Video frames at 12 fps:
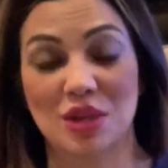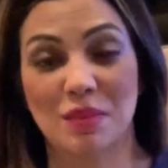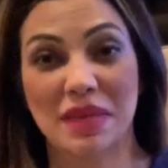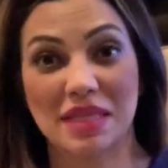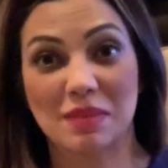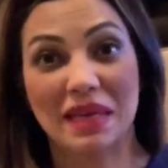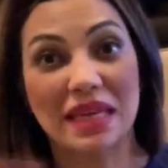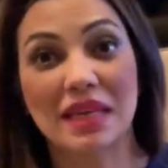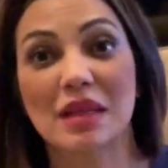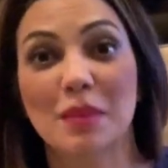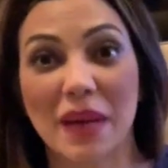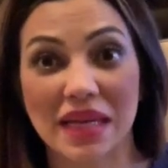It makes making
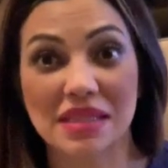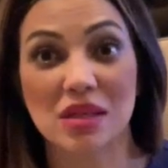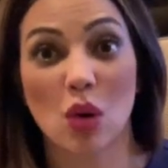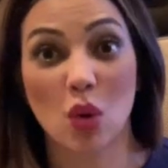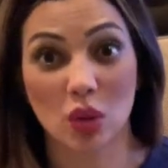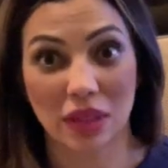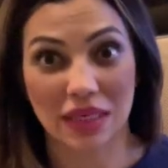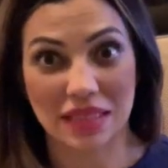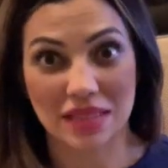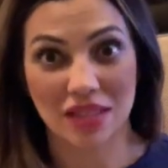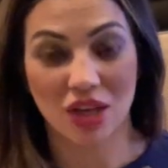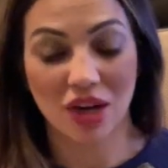the beds a whole lot
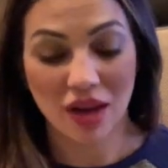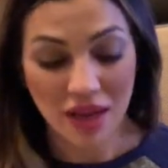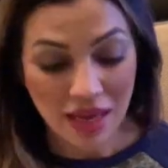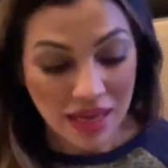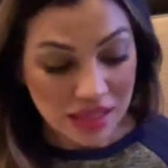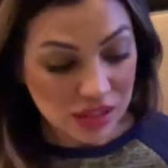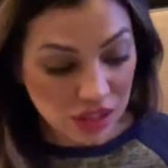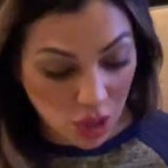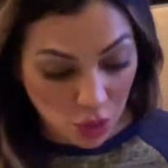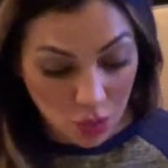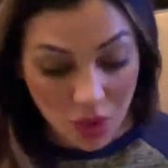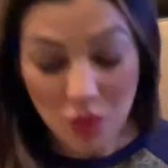easier.
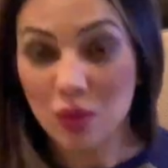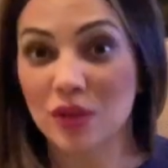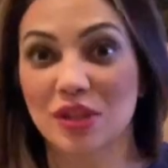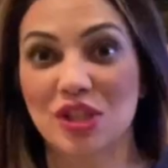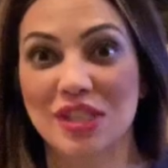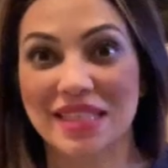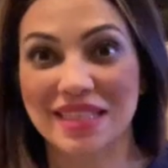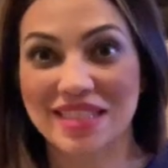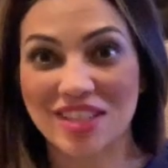So we'll just get